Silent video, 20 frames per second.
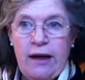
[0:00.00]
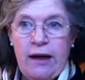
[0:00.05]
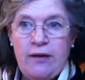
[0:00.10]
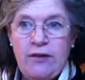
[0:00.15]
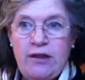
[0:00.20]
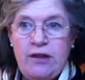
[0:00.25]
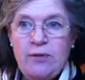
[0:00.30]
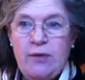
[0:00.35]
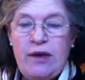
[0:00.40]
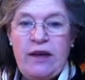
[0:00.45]
I've
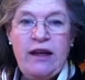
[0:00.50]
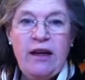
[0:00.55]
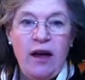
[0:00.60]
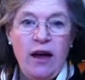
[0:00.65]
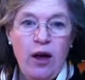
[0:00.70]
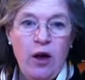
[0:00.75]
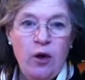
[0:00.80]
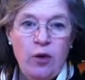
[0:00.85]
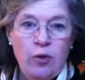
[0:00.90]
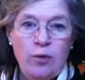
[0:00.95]
just been at
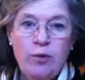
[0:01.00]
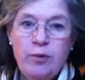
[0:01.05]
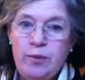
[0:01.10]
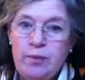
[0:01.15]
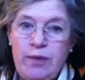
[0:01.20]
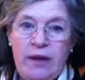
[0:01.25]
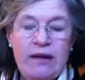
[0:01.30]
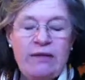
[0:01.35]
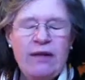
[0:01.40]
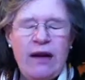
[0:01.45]
home,
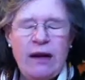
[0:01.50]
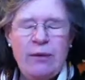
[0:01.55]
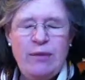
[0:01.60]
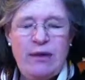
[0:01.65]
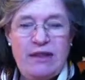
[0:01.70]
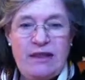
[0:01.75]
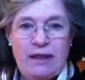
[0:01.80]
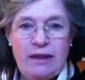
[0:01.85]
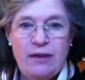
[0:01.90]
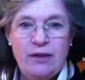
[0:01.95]
being very
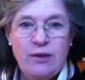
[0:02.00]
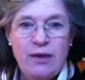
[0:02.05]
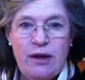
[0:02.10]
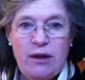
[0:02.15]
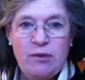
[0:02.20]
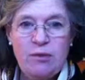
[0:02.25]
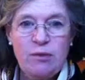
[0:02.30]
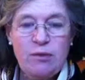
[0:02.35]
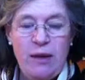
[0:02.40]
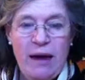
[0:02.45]
busy
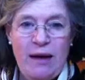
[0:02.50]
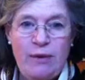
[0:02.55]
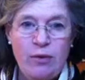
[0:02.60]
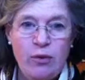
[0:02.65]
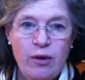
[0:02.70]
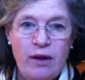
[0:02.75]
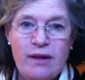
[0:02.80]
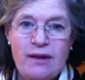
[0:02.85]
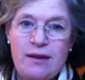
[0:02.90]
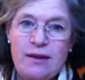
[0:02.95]
doing
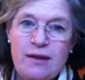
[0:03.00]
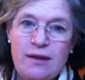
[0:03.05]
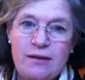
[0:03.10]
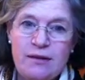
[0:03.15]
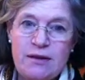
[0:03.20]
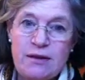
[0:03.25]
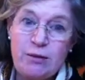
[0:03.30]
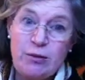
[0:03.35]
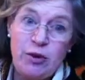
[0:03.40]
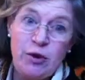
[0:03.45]
paperwork
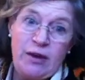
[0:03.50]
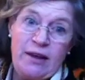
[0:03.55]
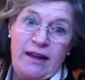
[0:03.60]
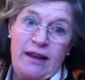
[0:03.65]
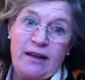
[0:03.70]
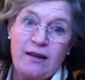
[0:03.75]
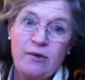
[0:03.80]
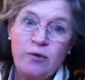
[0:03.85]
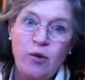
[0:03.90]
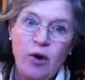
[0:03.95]
and some
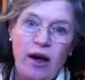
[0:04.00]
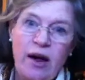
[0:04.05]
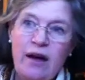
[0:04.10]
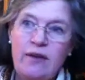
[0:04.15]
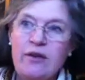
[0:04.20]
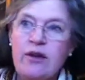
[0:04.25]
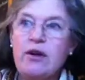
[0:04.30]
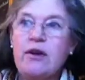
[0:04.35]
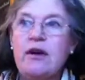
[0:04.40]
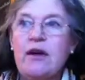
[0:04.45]
cooking and what
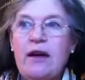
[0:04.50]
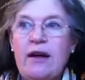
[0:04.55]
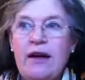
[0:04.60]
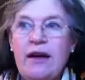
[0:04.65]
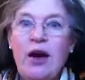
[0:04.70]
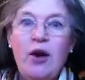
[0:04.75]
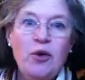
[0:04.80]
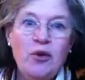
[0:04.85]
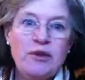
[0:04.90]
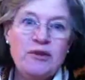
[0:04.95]
have you.
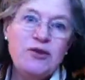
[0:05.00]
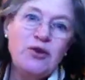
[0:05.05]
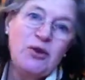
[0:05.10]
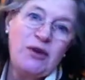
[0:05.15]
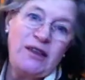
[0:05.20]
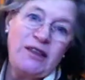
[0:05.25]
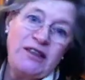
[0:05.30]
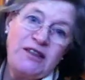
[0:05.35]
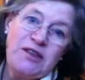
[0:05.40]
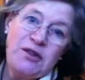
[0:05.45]
Oh, and
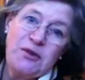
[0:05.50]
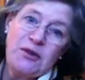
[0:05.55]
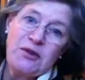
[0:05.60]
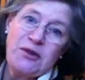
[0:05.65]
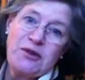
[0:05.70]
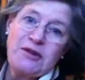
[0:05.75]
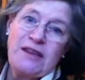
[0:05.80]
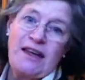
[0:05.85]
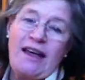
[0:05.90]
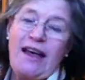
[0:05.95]
talking to you, of
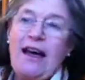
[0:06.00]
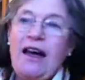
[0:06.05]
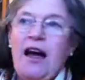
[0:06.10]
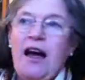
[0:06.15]
course.